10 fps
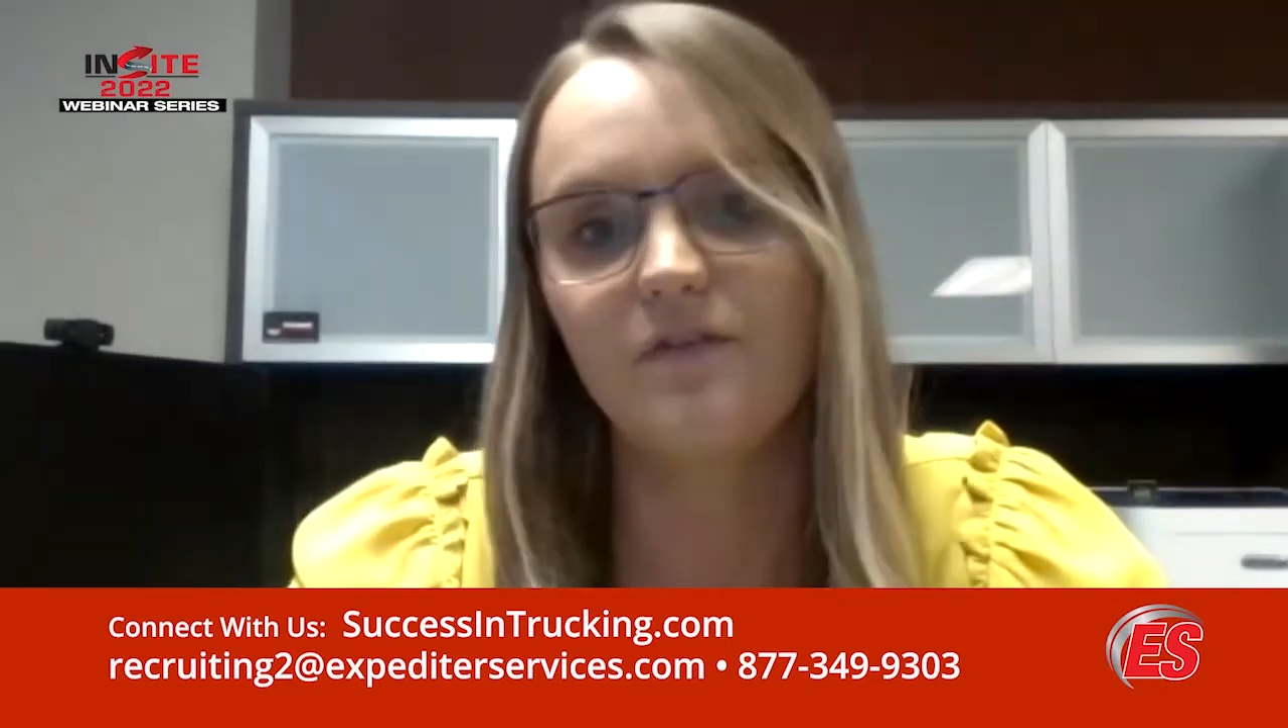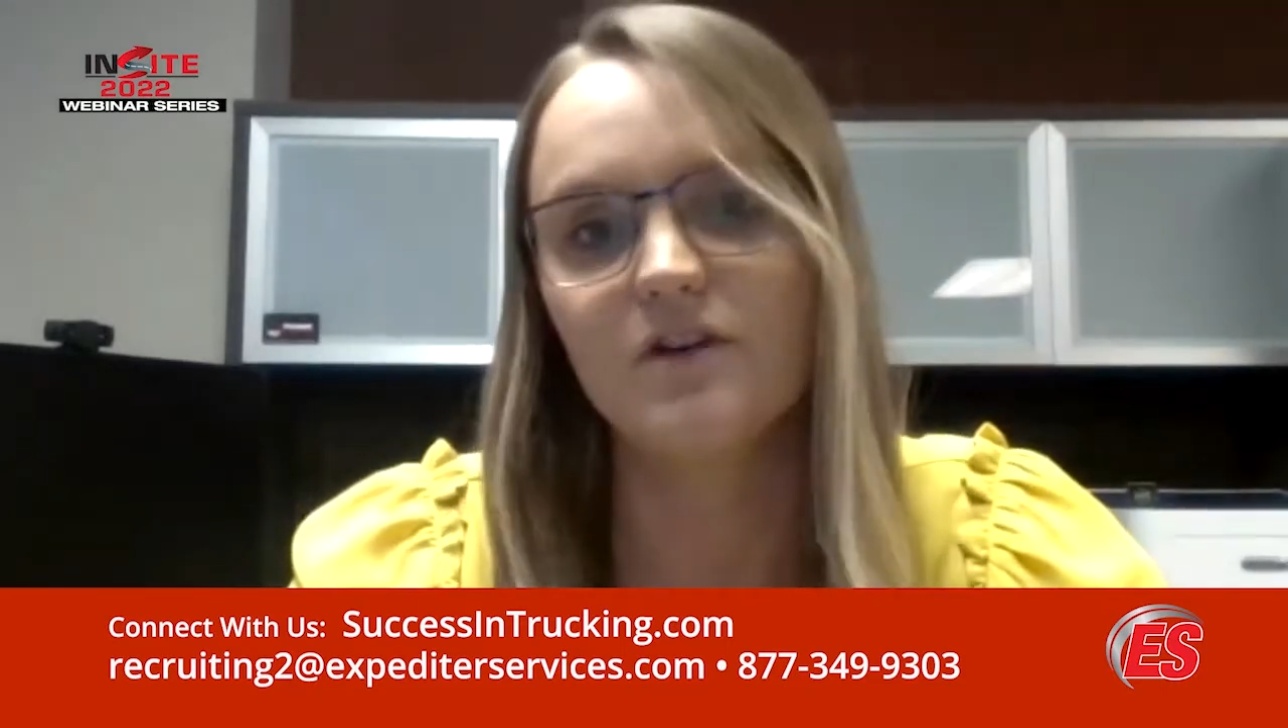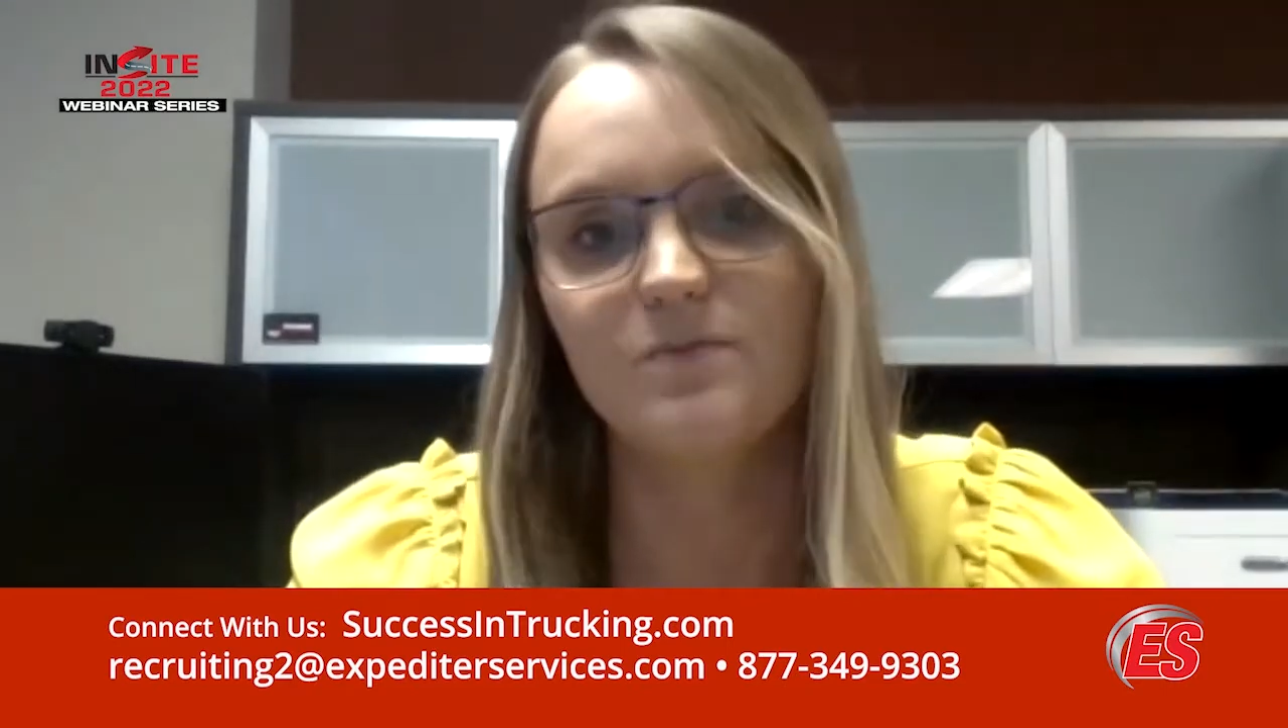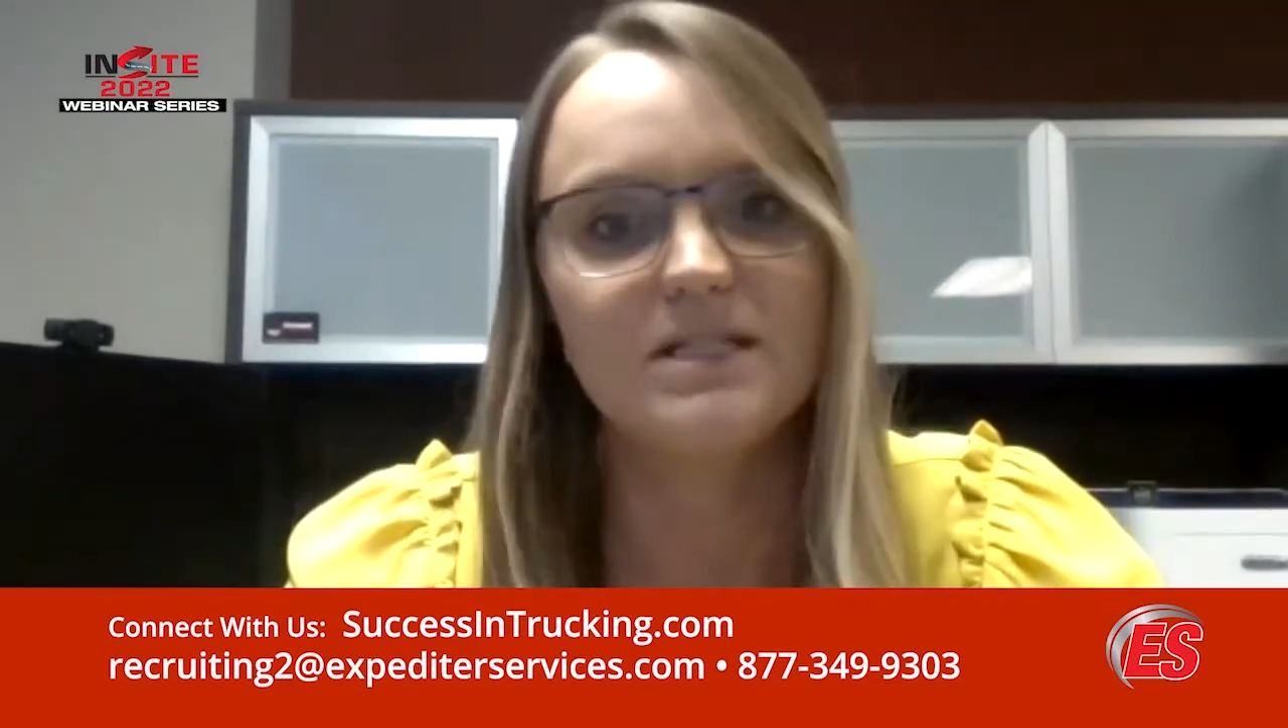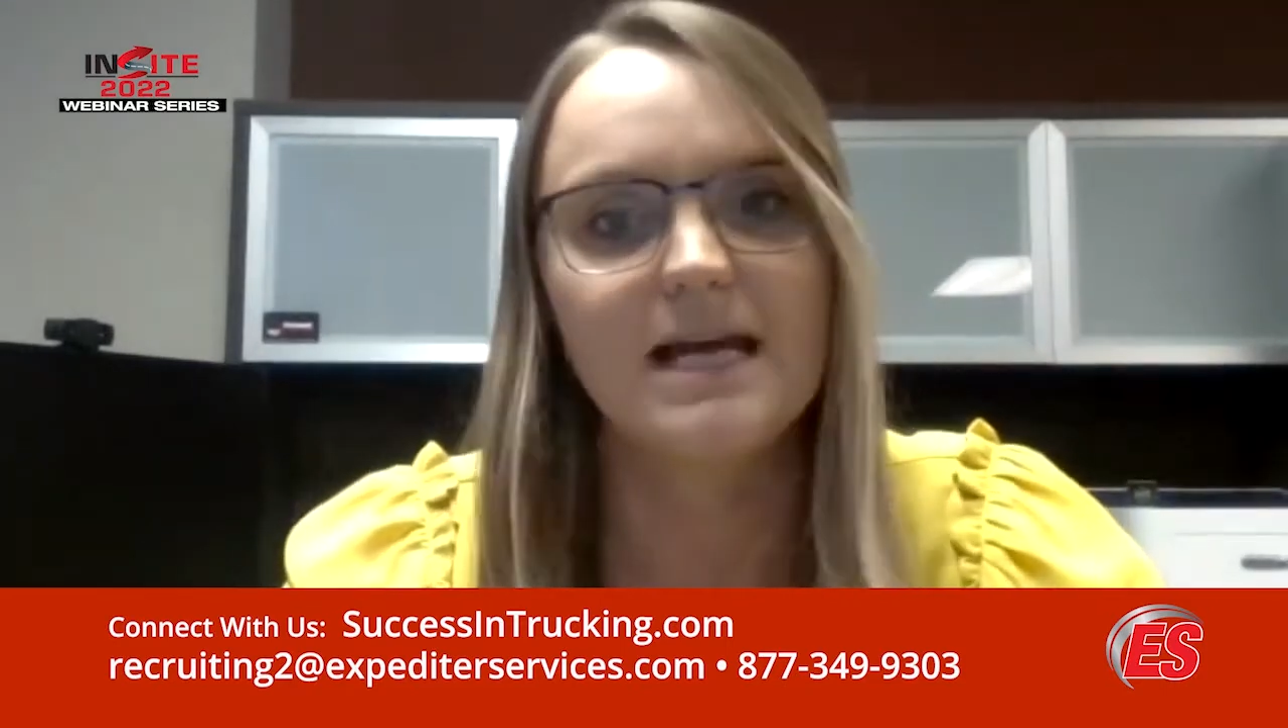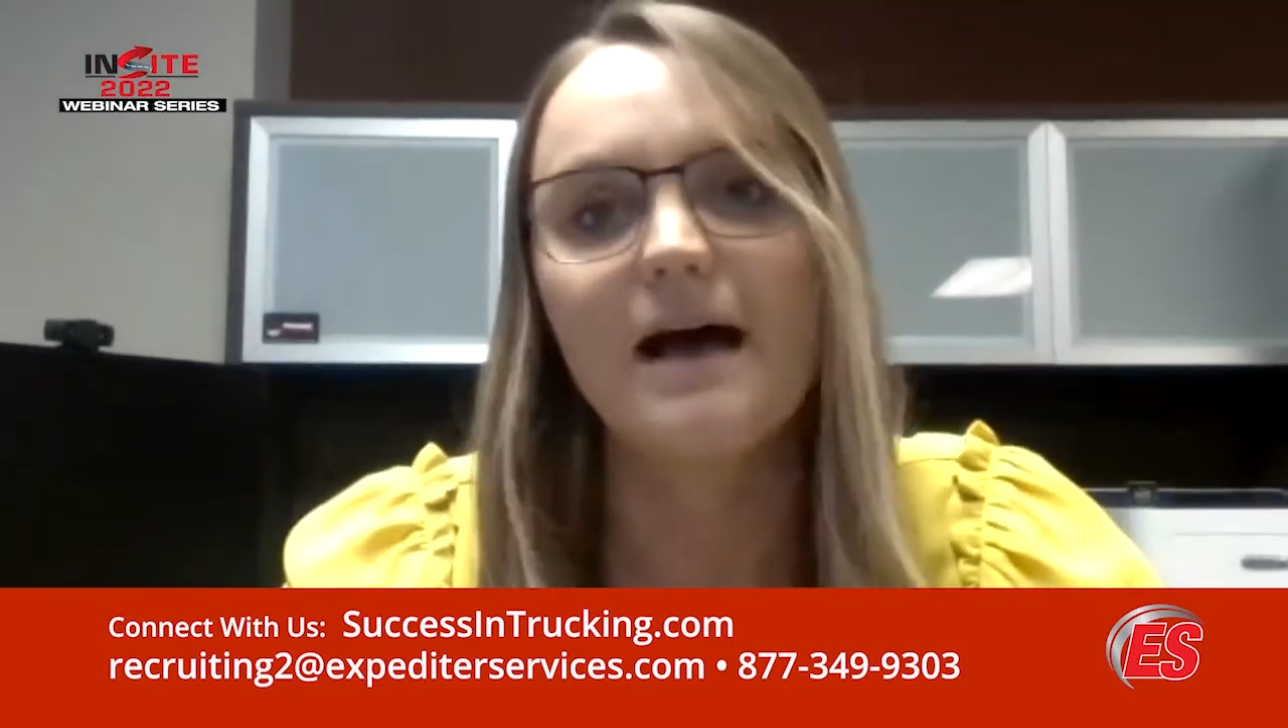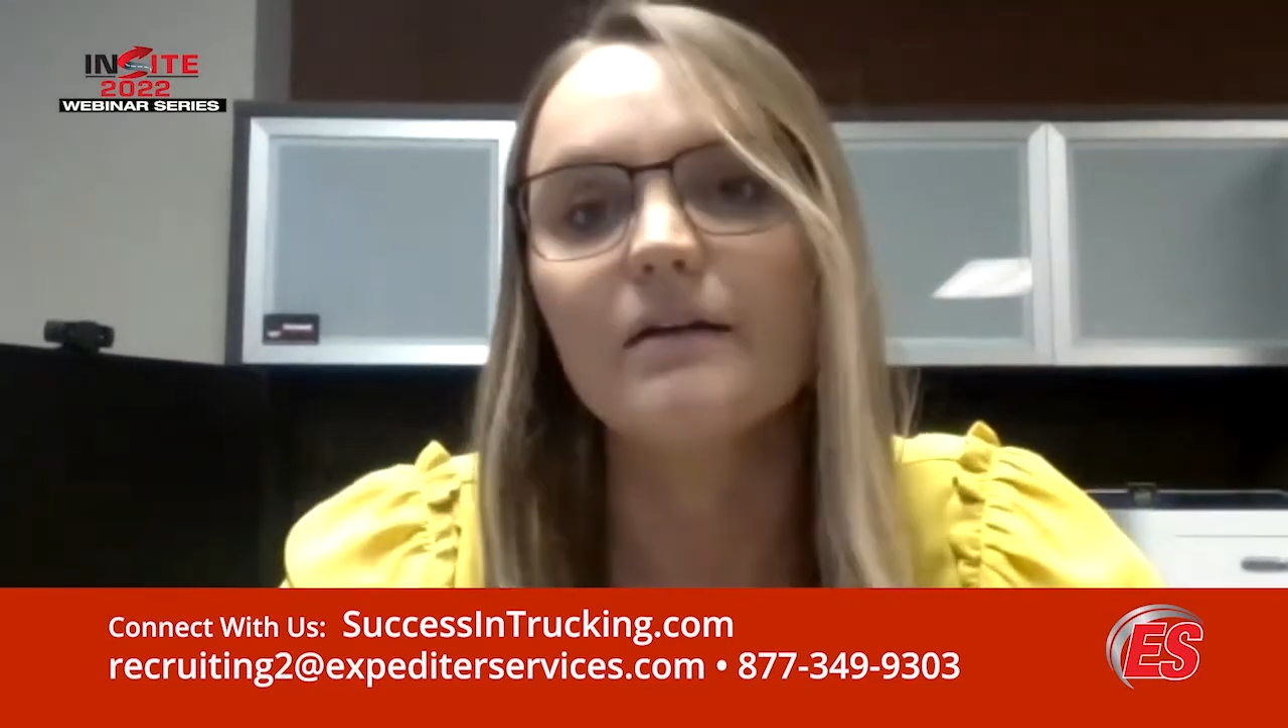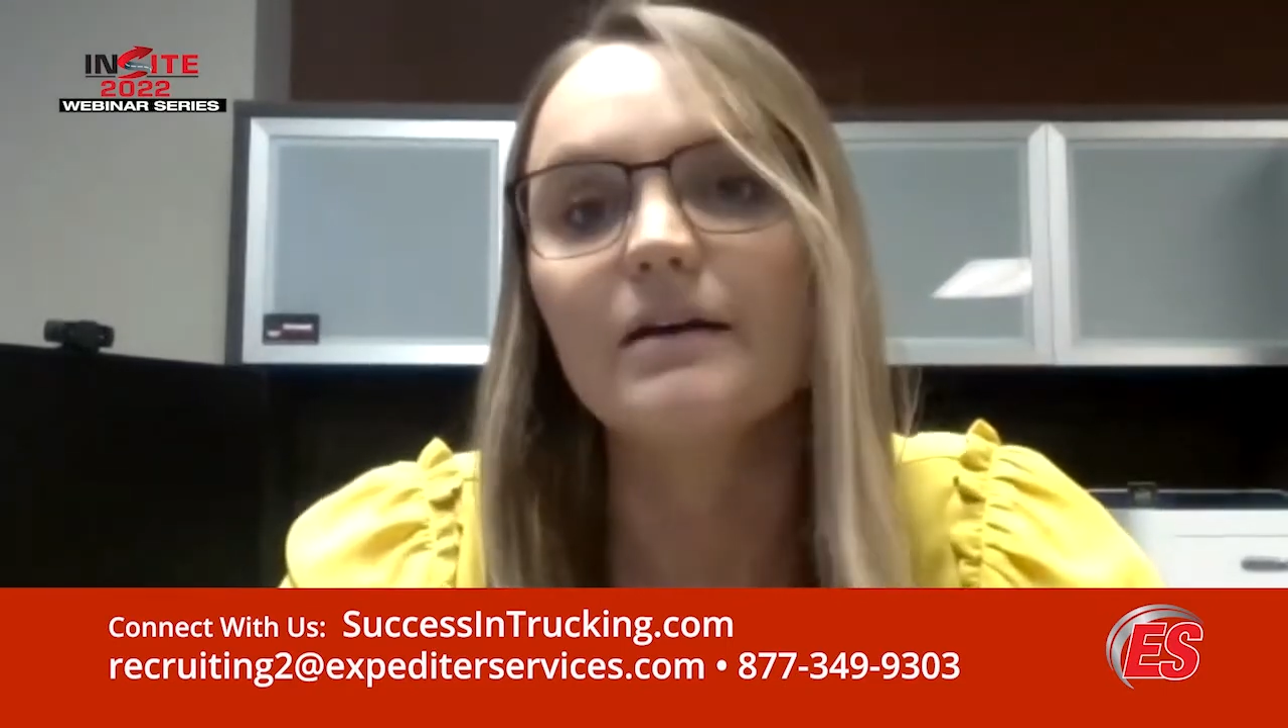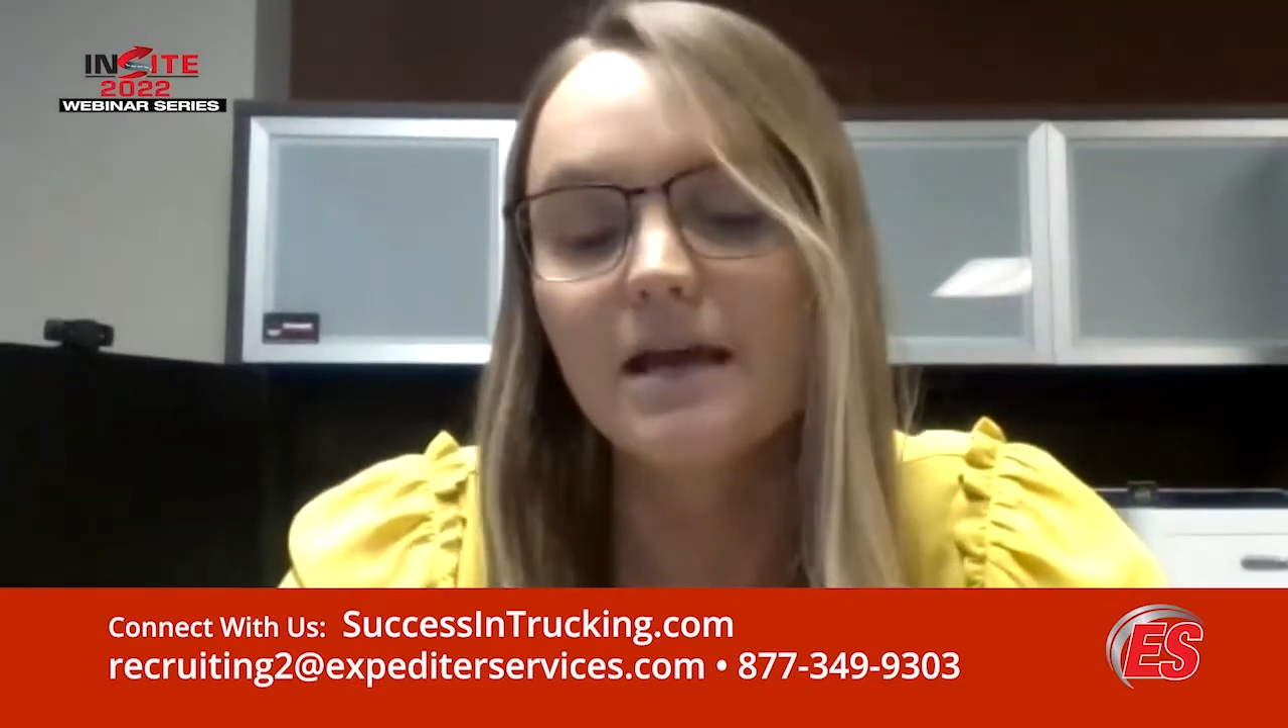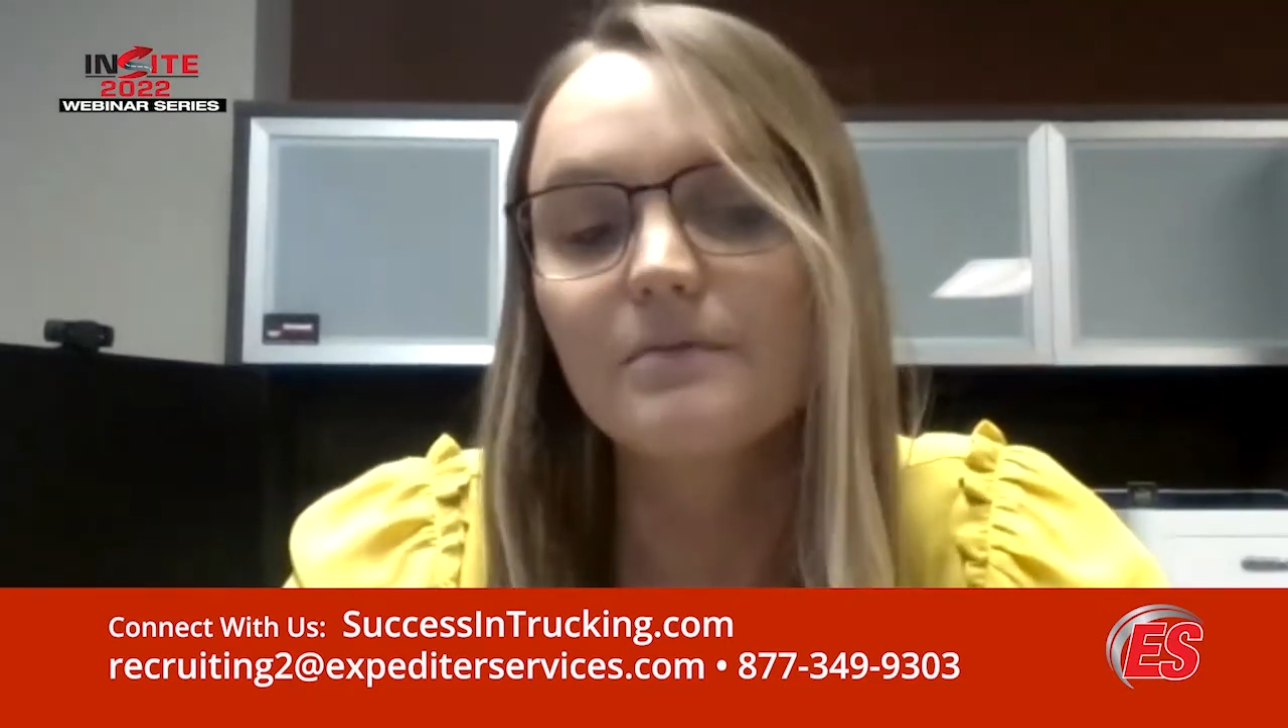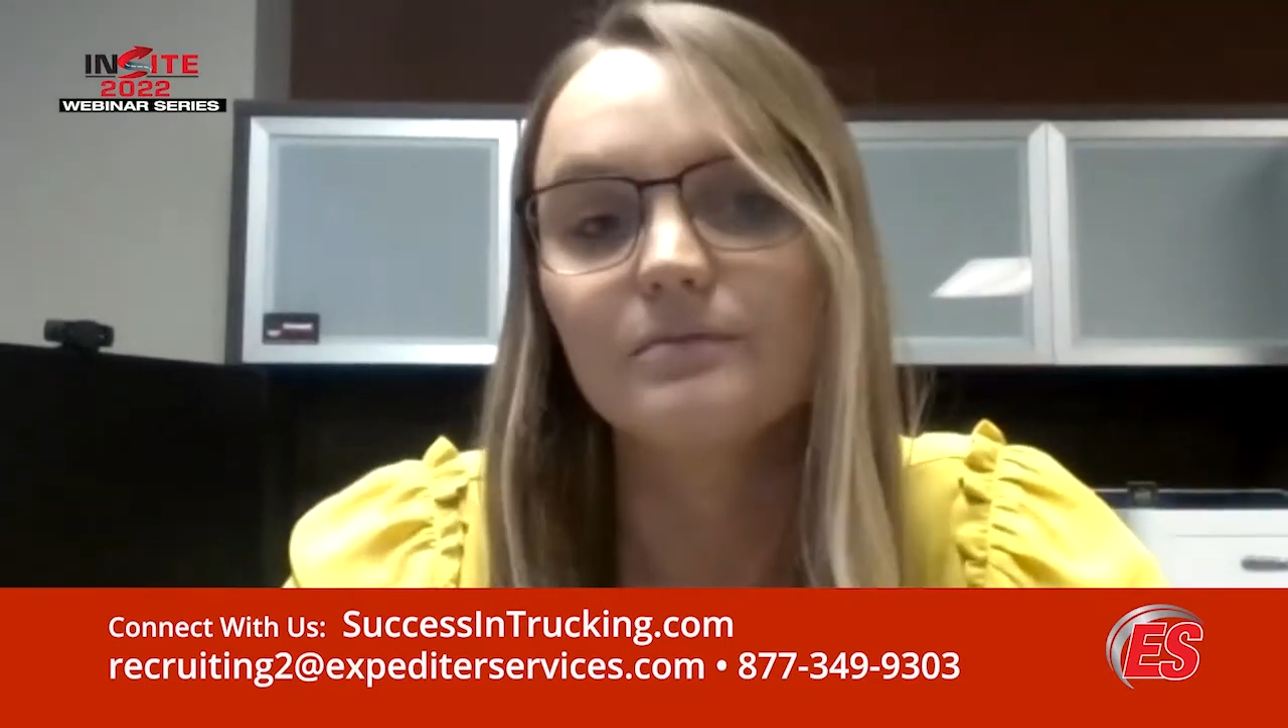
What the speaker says: first mentality.